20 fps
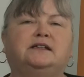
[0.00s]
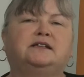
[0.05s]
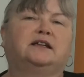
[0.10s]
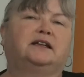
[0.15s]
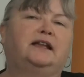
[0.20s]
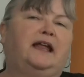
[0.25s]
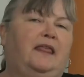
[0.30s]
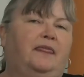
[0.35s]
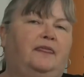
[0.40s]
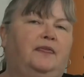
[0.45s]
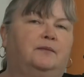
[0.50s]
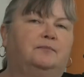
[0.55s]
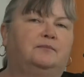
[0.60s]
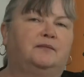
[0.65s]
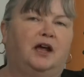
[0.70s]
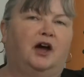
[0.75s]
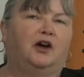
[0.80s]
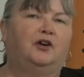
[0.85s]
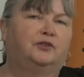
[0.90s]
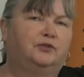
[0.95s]
to let them
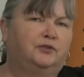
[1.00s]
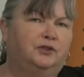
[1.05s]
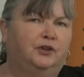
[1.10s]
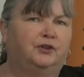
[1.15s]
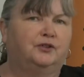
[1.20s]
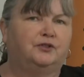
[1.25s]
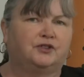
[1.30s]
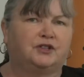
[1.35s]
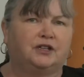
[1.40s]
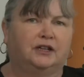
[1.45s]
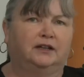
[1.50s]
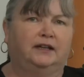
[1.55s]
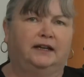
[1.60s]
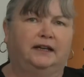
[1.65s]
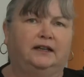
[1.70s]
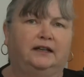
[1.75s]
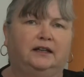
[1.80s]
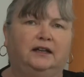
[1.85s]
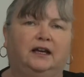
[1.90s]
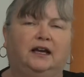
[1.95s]
know
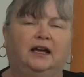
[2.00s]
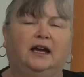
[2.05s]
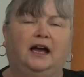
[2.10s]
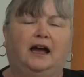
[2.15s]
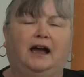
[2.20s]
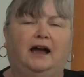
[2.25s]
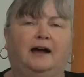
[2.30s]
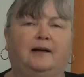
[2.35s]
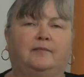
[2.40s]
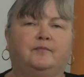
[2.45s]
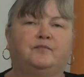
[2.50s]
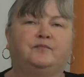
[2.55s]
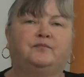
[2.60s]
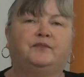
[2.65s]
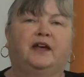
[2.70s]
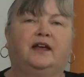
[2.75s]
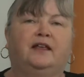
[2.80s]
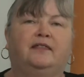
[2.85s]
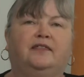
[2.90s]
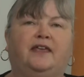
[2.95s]
usually
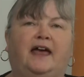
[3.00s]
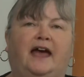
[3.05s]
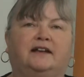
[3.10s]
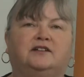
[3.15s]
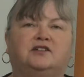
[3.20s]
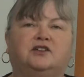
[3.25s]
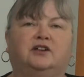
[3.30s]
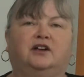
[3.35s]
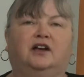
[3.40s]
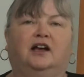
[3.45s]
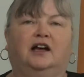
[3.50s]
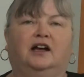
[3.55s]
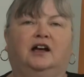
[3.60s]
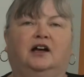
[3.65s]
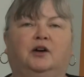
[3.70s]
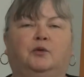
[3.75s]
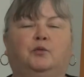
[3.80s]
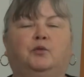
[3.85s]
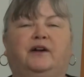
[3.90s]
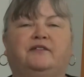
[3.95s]
that
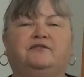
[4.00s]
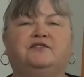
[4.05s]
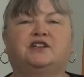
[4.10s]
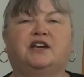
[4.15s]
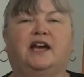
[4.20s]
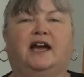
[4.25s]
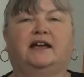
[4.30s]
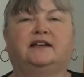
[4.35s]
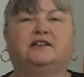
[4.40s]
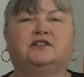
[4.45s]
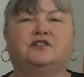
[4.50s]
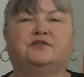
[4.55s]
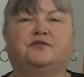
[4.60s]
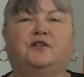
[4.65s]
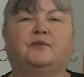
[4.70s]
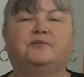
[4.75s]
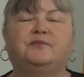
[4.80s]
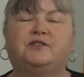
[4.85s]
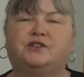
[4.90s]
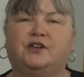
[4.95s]
we've changed
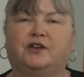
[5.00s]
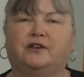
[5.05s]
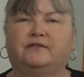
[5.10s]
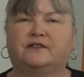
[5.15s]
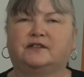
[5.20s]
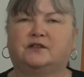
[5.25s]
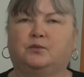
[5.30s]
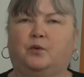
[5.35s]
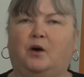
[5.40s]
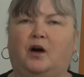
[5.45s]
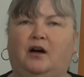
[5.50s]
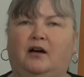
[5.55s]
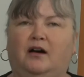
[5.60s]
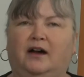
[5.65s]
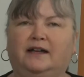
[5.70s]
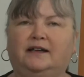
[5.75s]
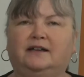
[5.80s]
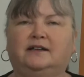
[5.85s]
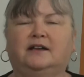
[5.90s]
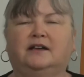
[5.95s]
from service
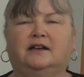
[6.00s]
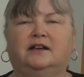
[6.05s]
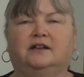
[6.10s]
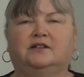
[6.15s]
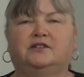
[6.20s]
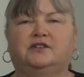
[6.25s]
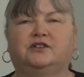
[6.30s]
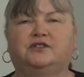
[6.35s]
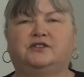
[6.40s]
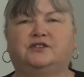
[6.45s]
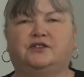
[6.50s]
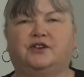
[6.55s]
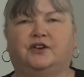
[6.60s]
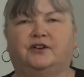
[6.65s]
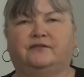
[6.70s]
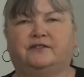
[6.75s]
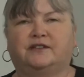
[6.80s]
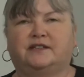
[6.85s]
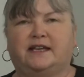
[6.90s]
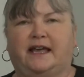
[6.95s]
Y to
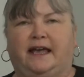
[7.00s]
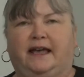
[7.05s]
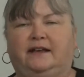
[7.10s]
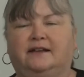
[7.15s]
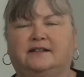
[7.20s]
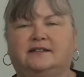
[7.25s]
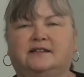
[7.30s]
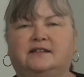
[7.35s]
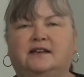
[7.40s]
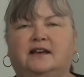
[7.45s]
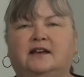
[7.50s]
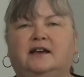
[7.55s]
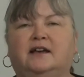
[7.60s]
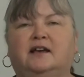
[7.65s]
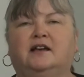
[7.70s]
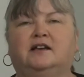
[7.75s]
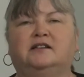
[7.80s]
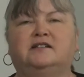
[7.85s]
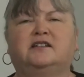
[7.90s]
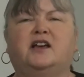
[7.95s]
service X,
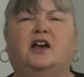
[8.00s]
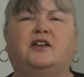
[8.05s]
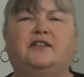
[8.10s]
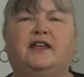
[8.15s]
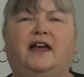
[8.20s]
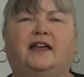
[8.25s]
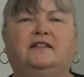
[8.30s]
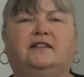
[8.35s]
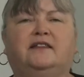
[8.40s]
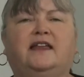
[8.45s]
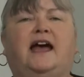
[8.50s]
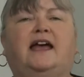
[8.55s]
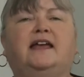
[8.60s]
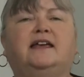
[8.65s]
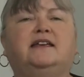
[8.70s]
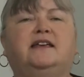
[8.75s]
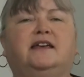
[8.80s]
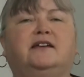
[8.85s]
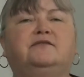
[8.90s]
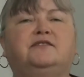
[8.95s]
so that they
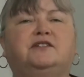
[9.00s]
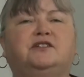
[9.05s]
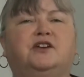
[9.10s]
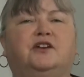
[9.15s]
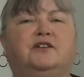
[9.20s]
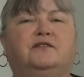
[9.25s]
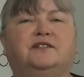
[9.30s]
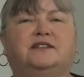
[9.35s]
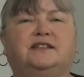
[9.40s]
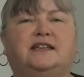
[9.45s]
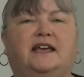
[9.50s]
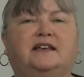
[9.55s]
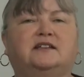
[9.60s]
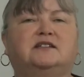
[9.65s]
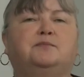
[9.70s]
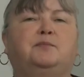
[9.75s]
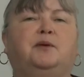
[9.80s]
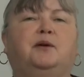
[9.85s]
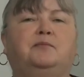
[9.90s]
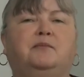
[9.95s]
give service X
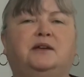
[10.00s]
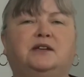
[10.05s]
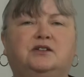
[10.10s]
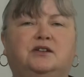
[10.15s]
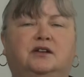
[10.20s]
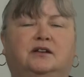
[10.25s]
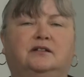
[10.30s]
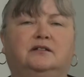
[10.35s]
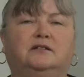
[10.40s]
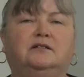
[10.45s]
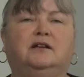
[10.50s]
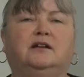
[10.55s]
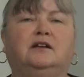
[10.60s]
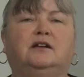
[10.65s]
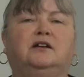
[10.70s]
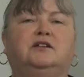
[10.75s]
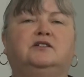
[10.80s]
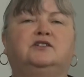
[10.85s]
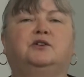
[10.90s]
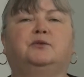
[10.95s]
permission
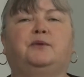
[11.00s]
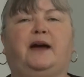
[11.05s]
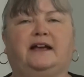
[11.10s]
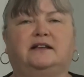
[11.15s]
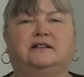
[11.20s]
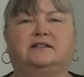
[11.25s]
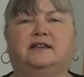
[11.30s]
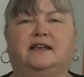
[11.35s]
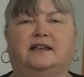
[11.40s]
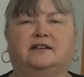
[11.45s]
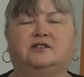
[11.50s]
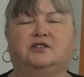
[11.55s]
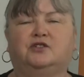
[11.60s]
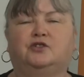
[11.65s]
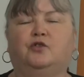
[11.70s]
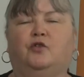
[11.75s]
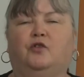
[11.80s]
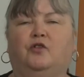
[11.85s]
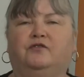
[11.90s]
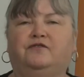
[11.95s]
to access
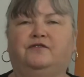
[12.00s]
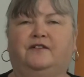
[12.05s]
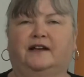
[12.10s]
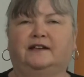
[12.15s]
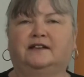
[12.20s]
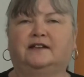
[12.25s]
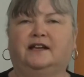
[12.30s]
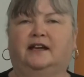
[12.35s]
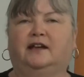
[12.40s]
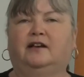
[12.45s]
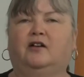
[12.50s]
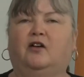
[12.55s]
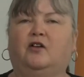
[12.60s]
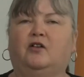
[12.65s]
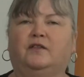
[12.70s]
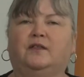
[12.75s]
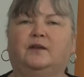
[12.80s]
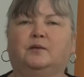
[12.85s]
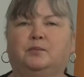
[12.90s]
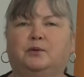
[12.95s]
your funding
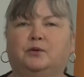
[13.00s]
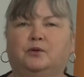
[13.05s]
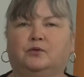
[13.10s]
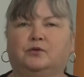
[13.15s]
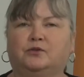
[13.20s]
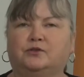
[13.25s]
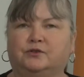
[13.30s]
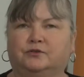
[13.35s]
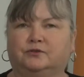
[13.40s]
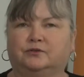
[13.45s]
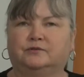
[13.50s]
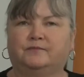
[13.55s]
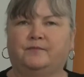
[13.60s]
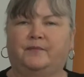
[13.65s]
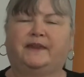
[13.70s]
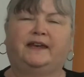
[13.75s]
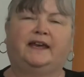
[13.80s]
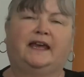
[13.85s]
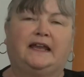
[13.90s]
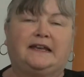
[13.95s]
on the portal,
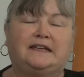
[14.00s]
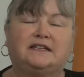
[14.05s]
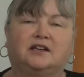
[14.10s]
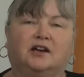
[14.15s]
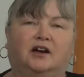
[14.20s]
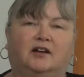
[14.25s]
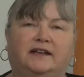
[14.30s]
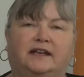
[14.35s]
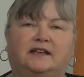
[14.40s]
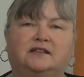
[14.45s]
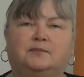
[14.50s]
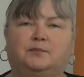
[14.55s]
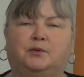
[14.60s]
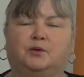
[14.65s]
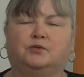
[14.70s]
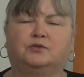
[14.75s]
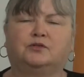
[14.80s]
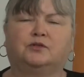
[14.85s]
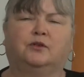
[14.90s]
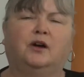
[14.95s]
the NDIS
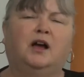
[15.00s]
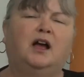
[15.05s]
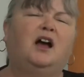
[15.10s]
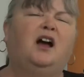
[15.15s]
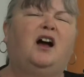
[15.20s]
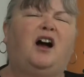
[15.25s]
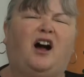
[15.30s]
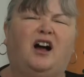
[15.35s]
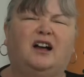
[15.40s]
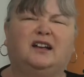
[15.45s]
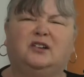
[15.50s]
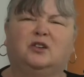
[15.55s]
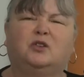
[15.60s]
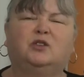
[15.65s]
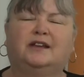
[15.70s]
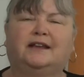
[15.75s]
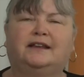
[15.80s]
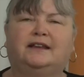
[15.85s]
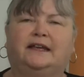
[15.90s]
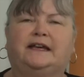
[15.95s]
portal. I
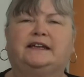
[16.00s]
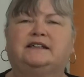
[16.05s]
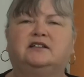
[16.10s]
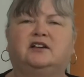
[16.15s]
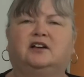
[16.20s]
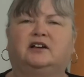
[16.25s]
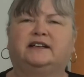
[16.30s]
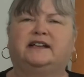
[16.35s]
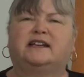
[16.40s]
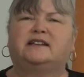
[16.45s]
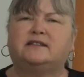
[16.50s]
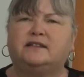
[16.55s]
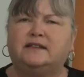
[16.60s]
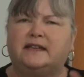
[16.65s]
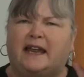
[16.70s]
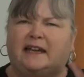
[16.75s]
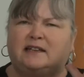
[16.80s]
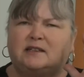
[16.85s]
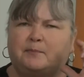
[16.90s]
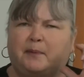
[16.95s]
call it the NDIS
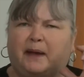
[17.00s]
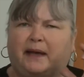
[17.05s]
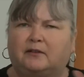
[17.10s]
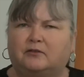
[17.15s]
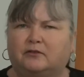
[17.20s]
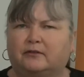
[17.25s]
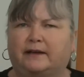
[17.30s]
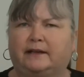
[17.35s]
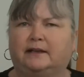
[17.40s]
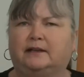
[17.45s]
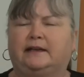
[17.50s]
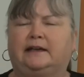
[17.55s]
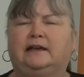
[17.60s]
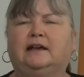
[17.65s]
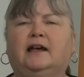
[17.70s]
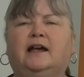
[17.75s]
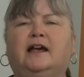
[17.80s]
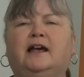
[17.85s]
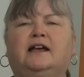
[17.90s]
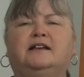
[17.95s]
net bank, really.
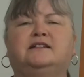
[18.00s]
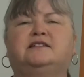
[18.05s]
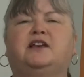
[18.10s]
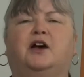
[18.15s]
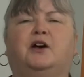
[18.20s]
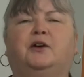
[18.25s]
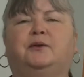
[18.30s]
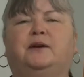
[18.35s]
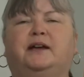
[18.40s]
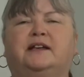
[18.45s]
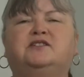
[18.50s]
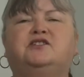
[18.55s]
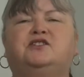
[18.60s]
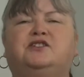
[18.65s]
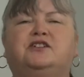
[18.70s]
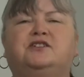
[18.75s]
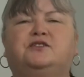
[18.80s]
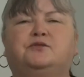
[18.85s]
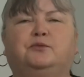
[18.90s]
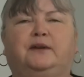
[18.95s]
So it's
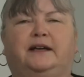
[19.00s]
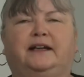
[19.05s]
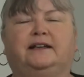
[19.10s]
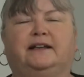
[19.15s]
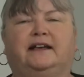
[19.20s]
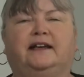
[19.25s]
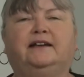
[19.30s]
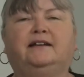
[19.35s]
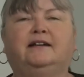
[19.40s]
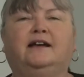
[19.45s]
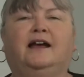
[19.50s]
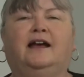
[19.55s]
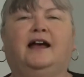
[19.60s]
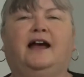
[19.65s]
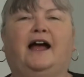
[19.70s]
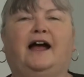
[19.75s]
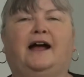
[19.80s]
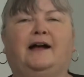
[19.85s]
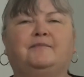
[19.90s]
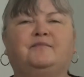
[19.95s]
just really
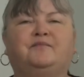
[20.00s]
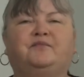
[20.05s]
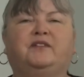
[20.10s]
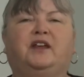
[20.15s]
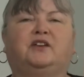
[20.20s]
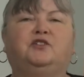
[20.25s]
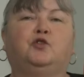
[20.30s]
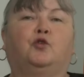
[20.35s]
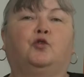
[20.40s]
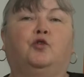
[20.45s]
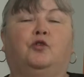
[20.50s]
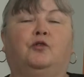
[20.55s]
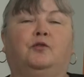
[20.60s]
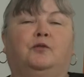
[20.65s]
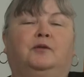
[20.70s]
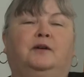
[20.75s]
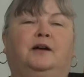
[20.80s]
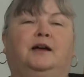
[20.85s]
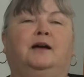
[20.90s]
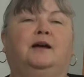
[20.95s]
your
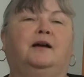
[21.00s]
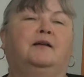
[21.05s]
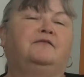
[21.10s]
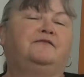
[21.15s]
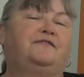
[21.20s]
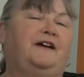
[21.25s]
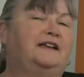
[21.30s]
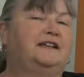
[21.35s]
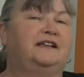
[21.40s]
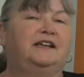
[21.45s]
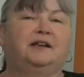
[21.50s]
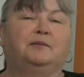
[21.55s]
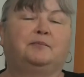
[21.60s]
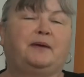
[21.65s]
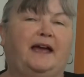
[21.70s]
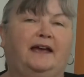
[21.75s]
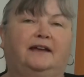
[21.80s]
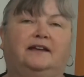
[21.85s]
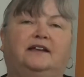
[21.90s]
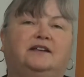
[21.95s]
funding
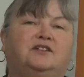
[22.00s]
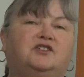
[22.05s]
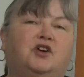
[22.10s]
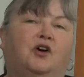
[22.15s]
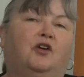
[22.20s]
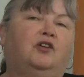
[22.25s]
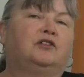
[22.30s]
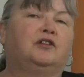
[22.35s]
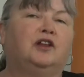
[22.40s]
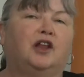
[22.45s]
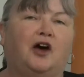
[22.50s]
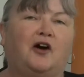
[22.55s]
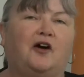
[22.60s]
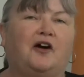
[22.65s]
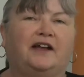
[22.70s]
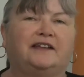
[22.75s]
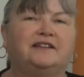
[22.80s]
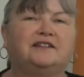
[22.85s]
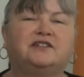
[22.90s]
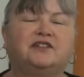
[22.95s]
package
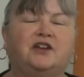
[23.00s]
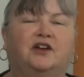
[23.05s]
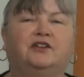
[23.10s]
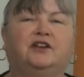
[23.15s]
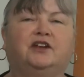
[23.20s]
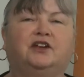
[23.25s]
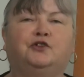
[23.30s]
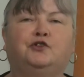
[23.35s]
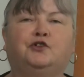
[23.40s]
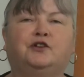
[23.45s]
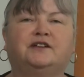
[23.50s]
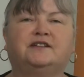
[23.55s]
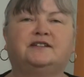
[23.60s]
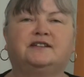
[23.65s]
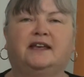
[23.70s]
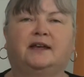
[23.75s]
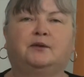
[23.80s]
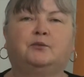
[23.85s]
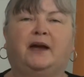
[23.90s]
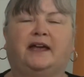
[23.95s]
online so that you can
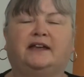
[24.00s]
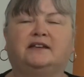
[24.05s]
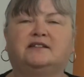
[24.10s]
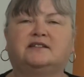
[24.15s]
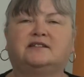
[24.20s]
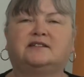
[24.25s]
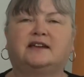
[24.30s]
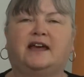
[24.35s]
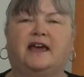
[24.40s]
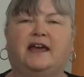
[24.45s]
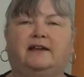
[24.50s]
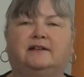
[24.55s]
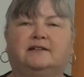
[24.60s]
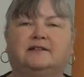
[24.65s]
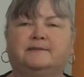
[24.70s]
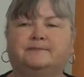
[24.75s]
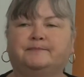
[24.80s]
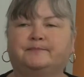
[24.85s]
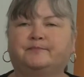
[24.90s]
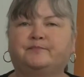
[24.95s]
see where you stand.
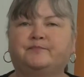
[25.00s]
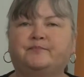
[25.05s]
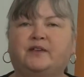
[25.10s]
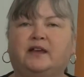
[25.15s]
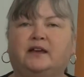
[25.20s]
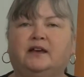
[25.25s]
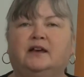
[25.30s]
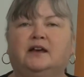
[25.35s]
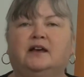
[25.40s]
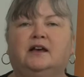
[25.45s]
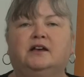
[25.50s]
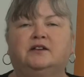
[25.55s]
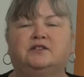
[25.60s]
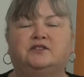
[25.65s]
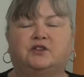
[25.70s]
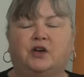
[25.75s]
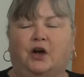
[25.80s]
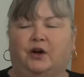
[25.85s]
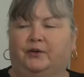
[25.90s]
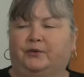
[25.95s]

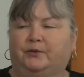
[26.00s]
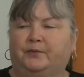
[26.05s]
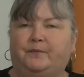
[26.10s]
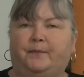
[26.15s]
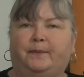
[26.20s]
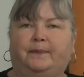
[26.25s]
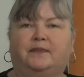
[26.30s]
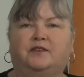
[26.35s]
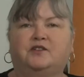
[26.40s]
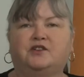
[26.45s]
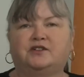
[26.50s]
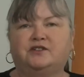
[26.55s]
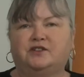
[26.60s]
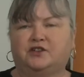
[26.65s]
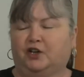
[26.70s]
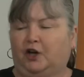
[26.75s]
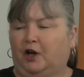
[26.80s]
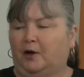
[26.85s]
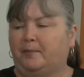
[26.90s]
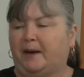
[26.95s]
So just to
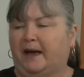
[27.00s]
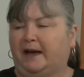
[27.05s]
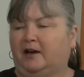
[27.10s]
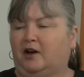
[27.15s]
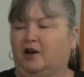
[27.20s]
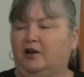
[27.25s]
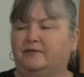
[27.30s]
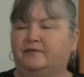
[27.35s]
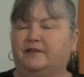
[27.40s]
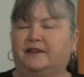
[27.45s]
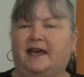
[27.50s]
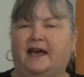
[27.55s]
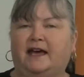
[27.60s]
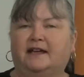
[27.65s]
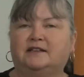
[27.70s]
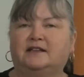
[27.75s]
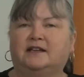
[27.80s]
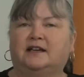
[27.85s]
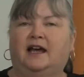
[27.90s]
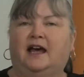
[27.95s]
go back over
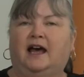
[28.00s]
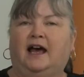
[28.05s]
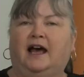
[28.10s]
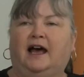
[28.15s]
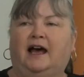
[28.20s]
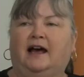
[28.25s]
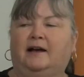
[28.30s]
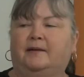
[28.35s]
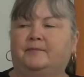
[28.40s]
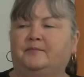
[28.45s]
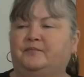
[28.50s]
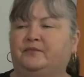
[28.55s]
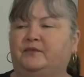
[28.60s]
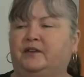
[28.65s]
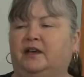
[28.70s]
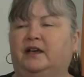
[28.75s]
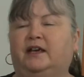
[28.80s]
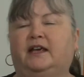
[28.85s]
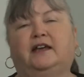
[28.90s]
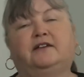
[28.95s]
that,
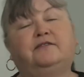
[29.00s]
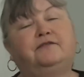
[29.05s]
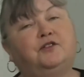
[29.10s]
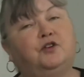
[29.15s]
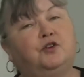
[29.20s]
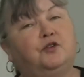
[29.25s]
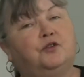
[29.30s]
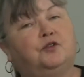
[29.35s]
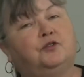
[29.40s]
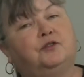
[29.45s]
if you